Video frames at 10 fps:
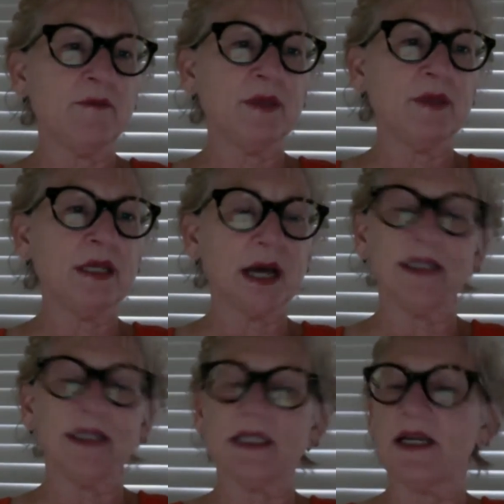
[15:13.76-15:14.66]
the
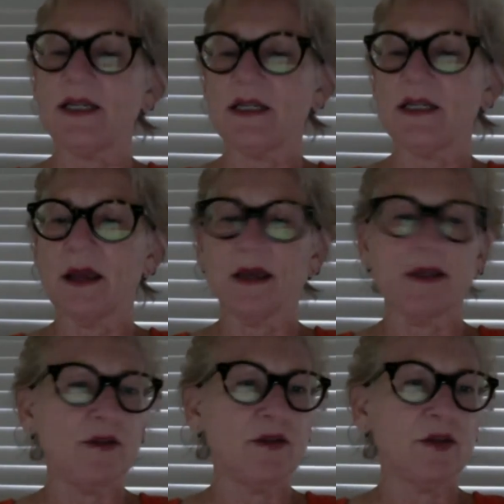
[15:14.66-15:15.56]
United States
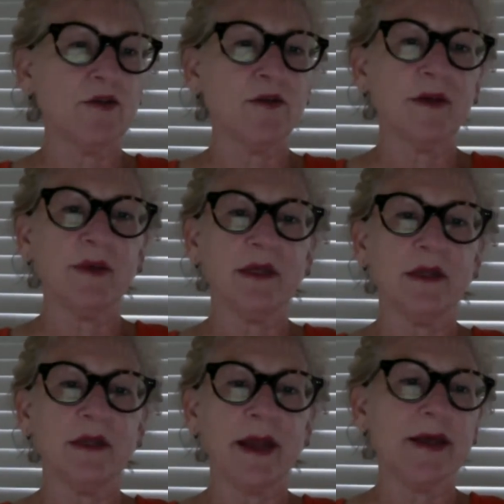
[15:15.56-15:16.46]
and the Caribbean,
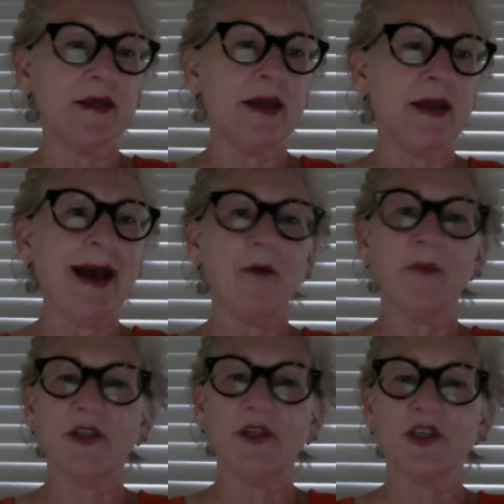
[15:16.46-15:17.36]
and how
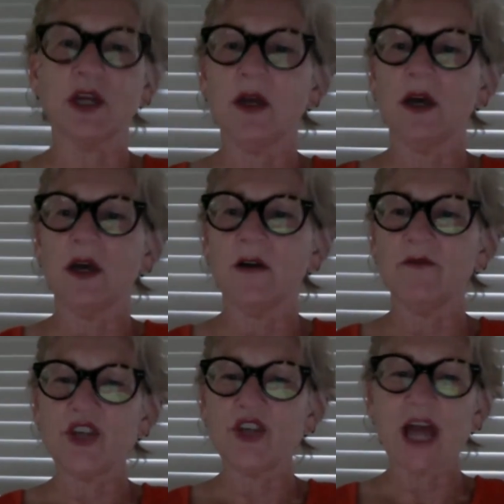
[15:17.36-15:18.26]
much of
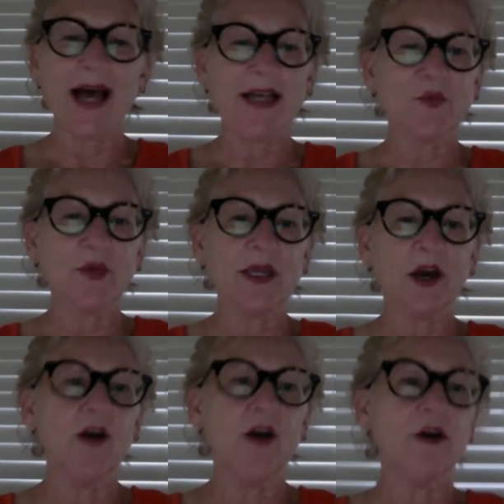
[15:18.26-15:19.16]
jazz we
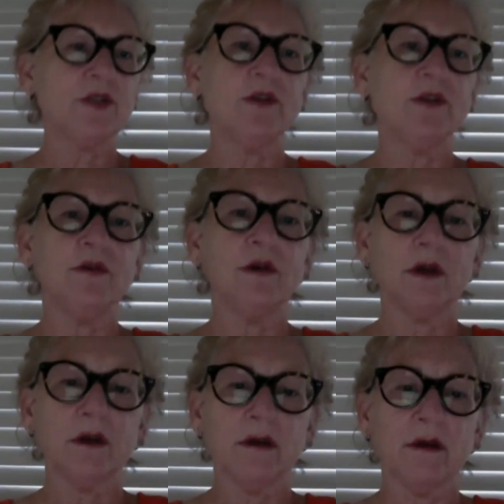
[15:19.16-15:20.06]
owe to
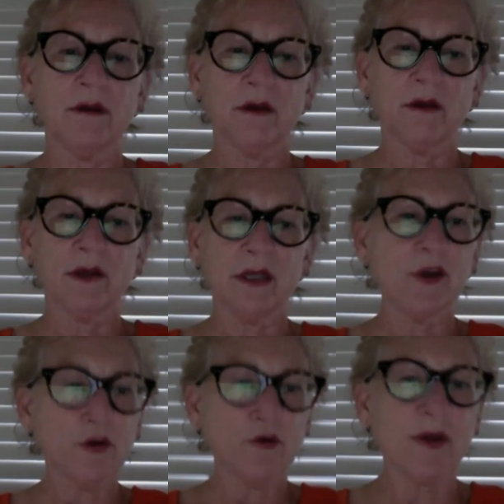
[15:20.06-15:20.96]
the
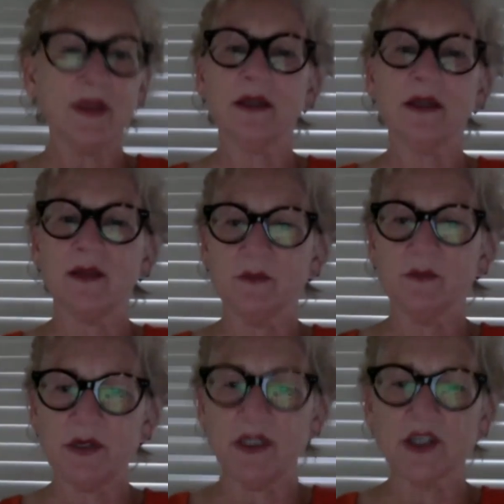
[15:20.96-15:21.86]
Caribbean and the
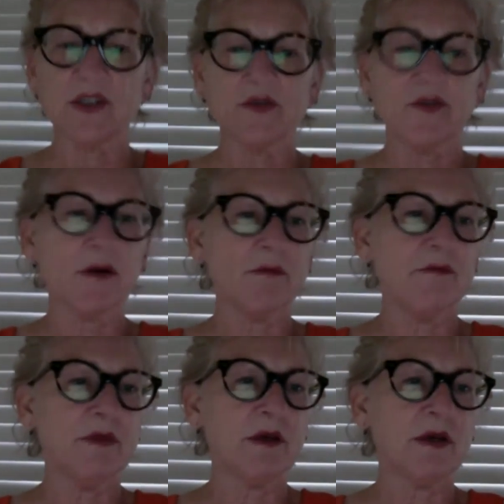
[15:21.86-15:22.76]
musicians
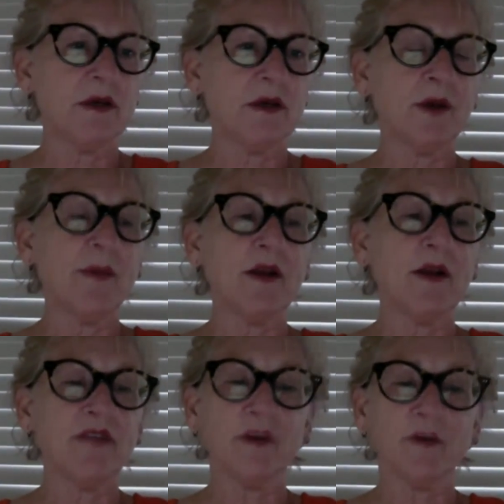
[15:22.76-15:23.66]
from
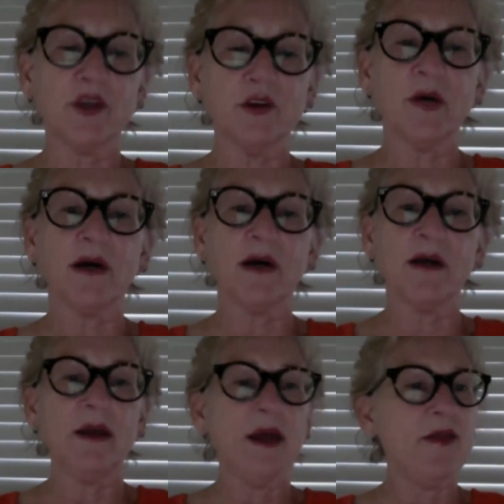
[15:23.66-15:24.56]
primarily from Cuba,
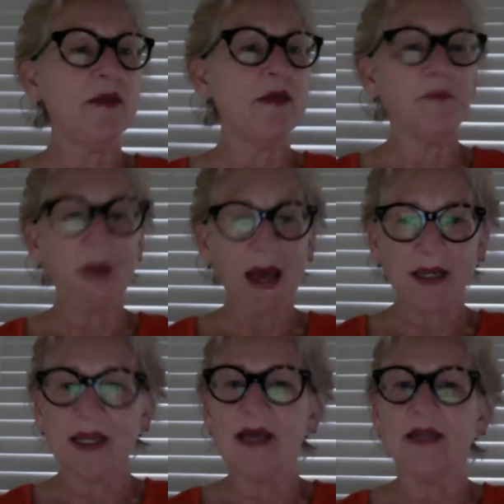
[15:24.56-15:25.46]
and then back
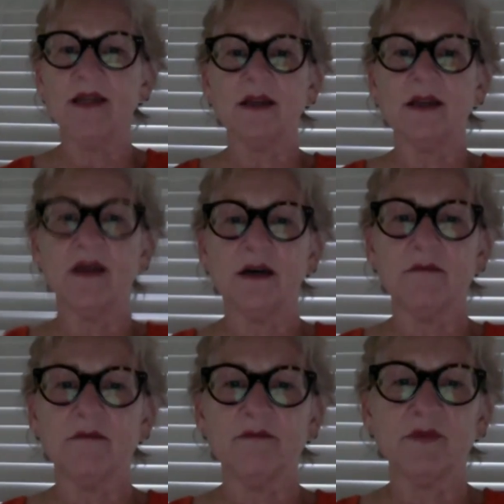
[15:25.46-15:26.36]
again.
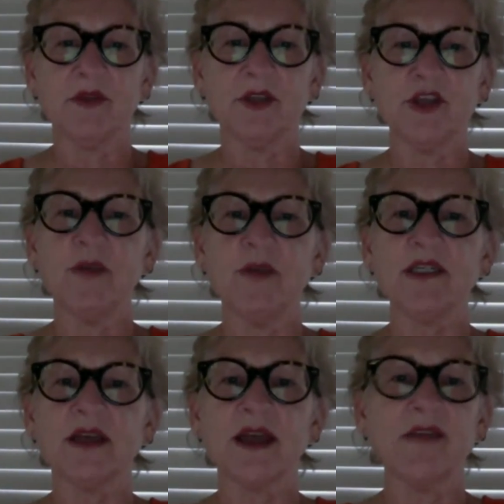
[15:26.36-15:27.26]
The Cubans,
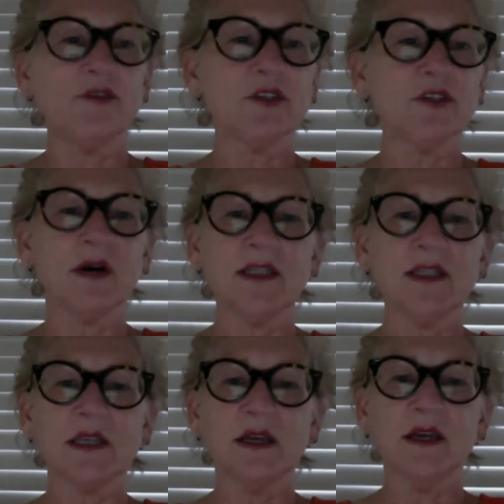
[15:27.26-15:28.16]
thankful to
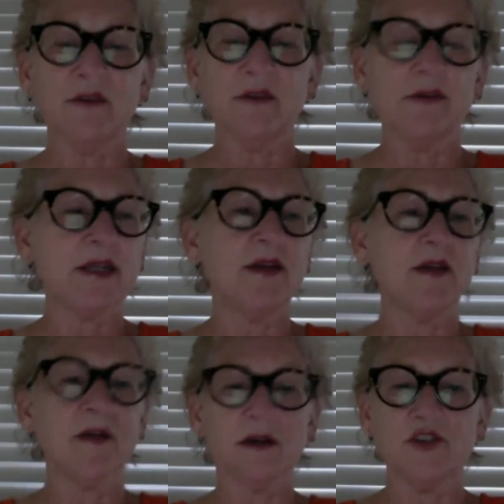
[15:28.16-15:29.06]
us, have created
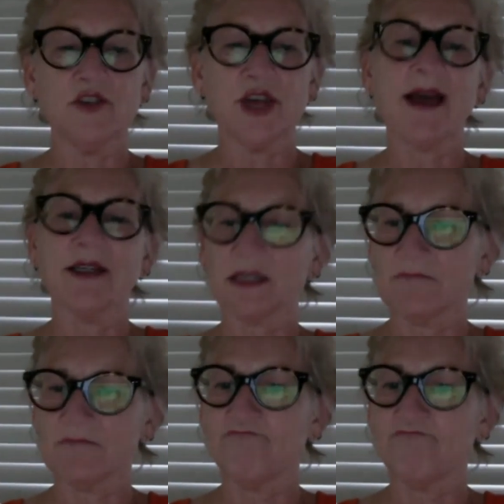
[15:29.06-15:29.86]
their own jazz.